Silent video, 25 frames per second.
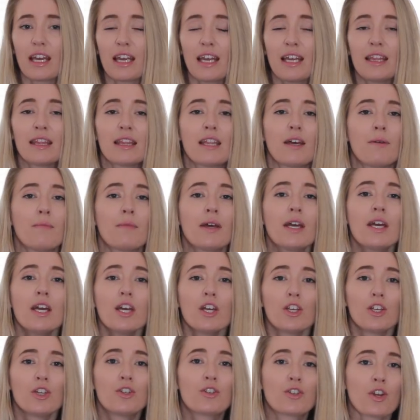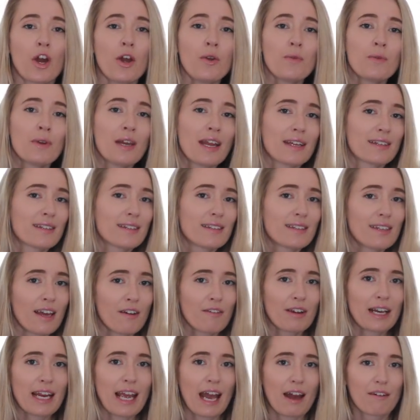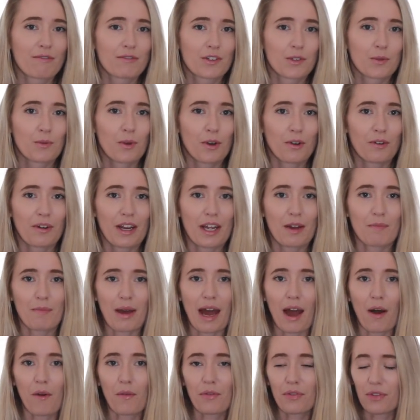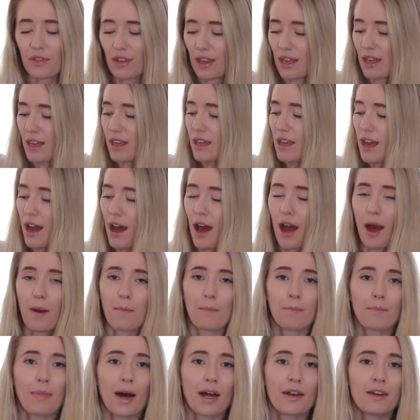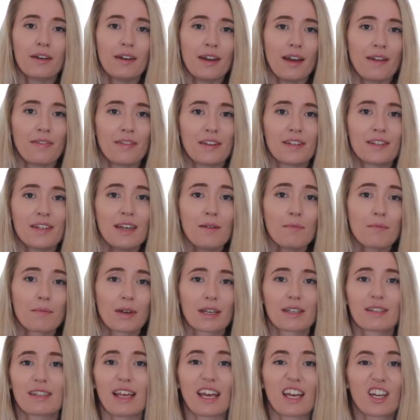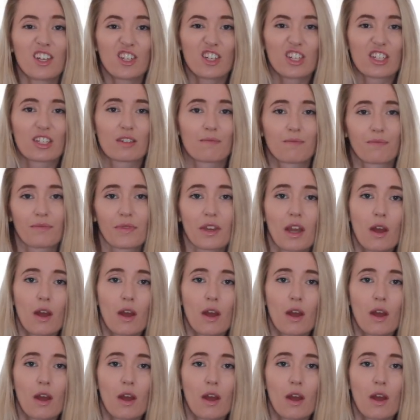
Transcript: in them, you don't necessarily have to worry about the um, button and the zip because they can just